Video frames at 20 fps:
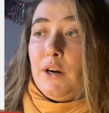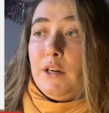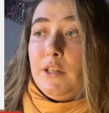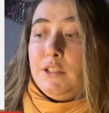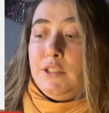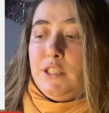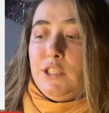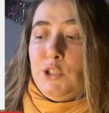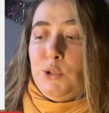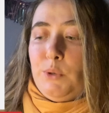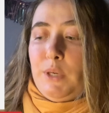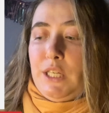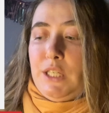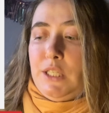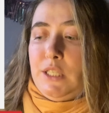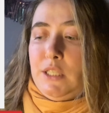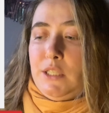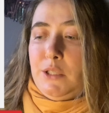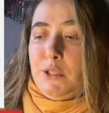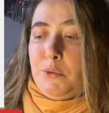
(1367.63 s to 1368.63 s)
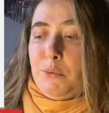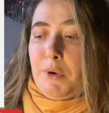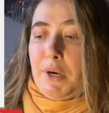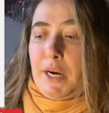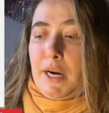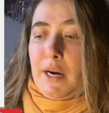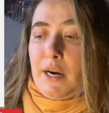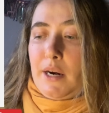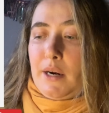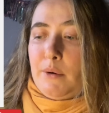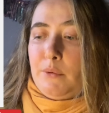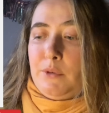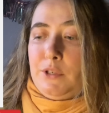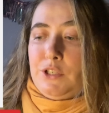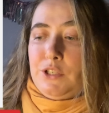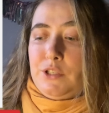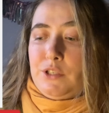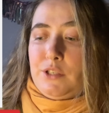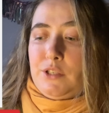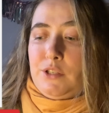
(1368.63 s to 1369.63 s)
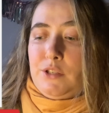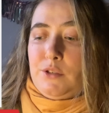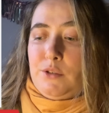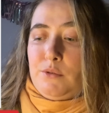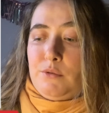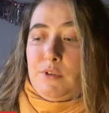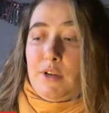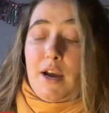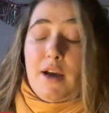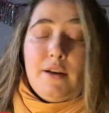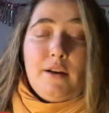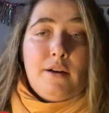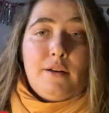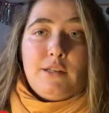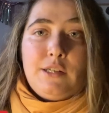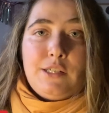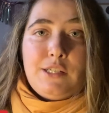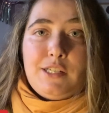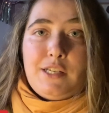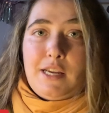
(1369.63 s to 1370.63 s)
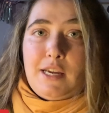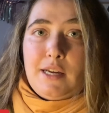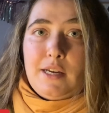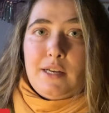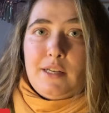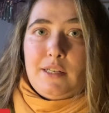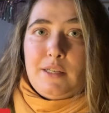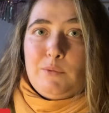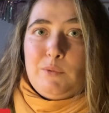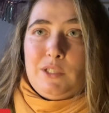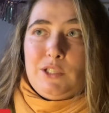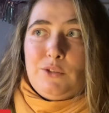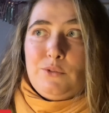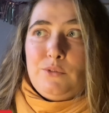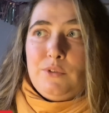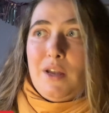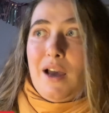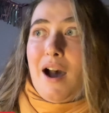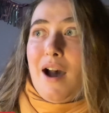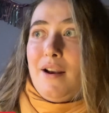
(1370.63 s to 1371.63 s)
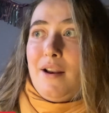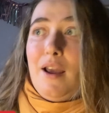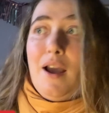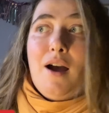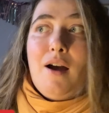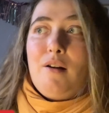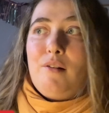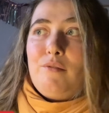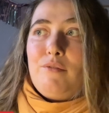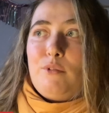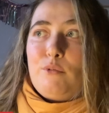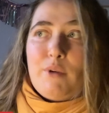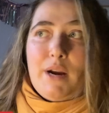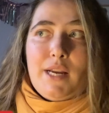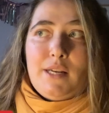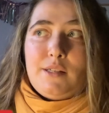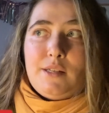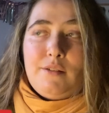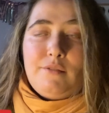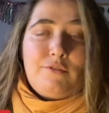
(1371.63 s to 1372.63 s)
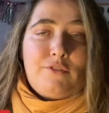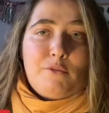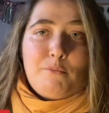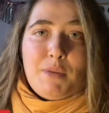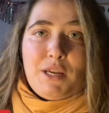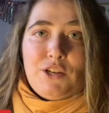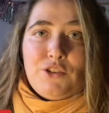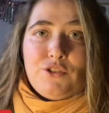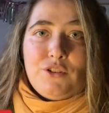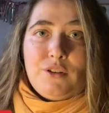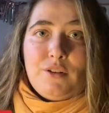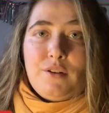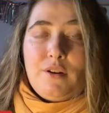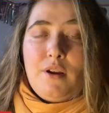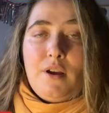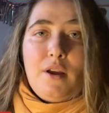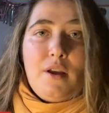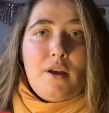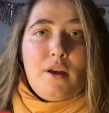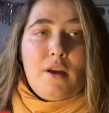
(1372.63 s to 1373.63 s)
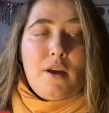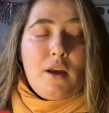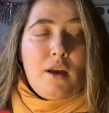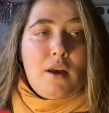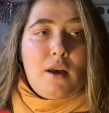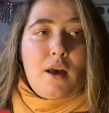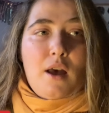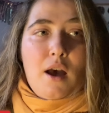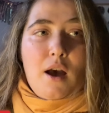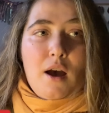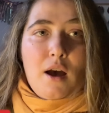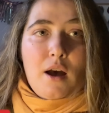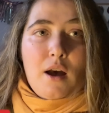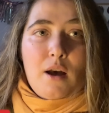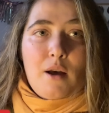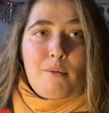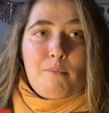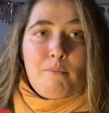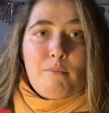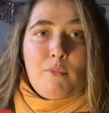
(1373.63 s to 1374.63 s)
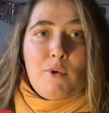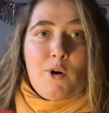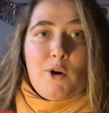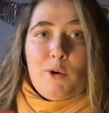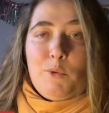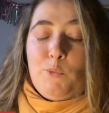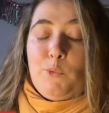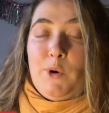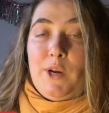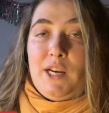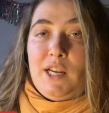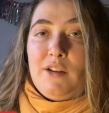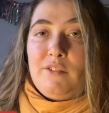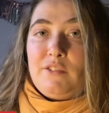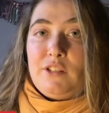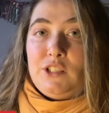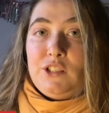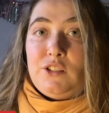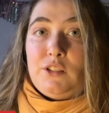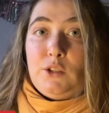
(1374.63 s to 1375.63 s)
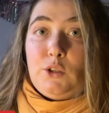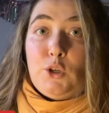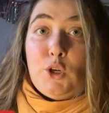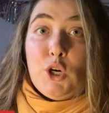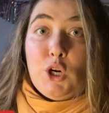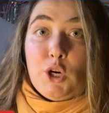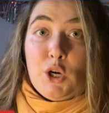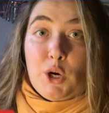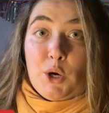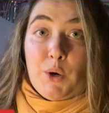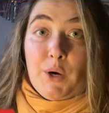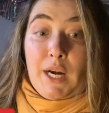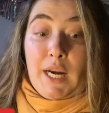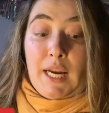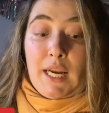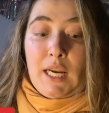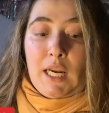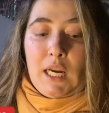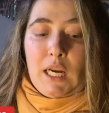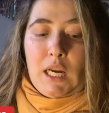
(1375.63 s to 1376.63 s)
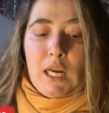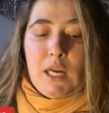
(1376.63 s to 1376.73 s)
situations where we just do not understand and we do not have the right information on whatever is occurring.